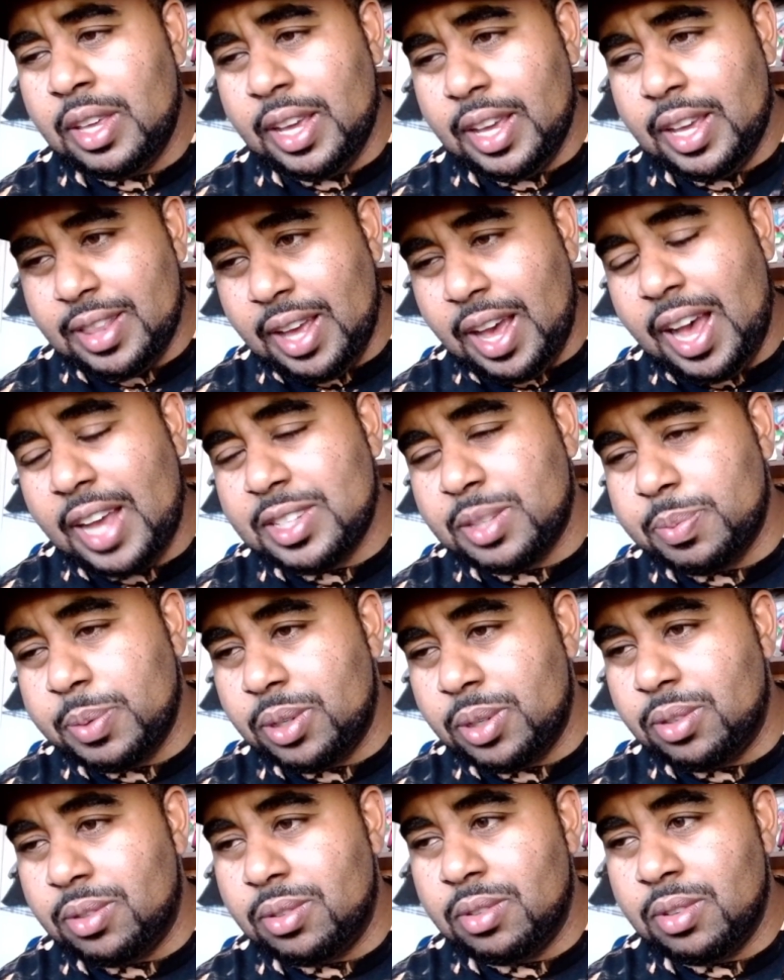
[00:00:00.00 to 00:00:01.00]
in the
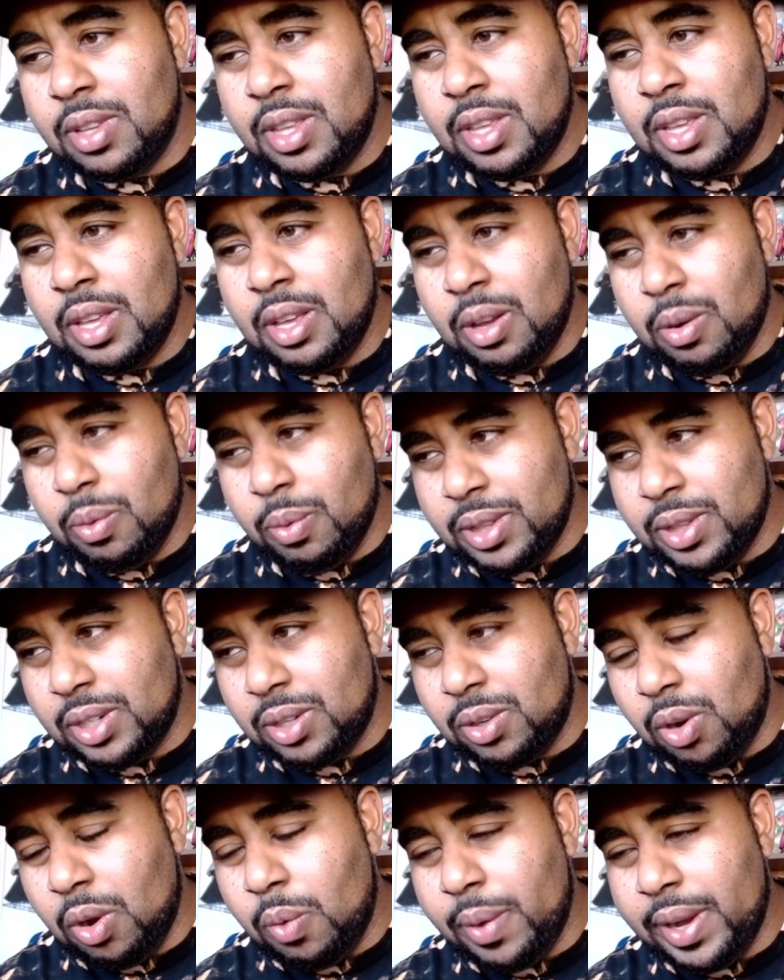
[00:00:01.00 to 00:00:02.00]
hospital when the
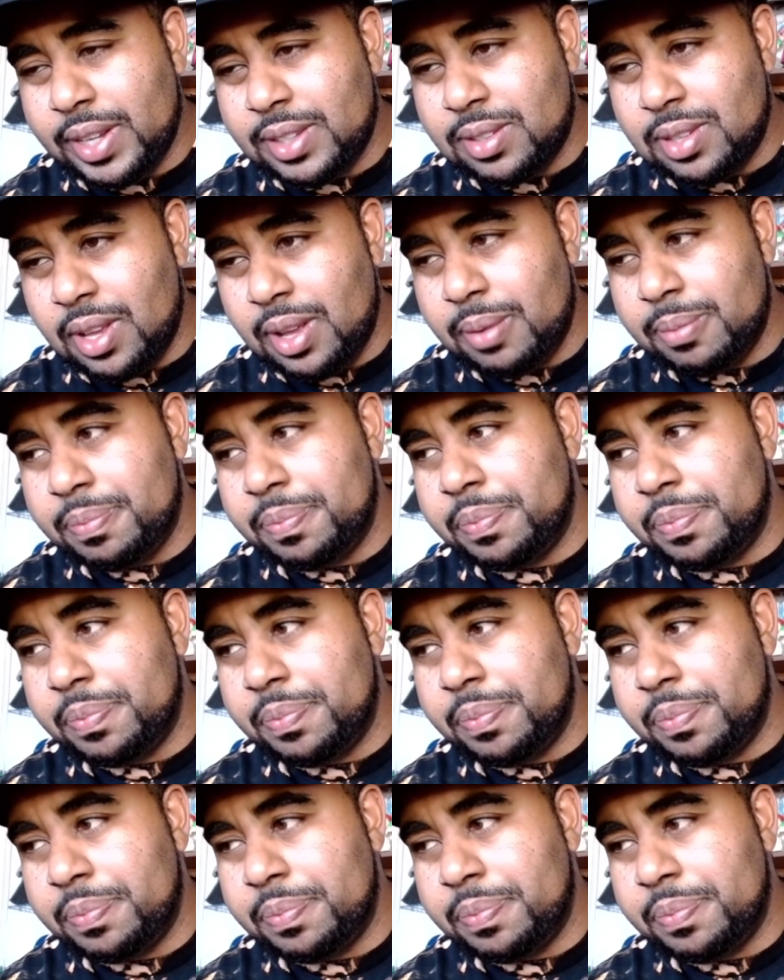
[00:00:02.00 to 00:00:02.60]
girl wakes up.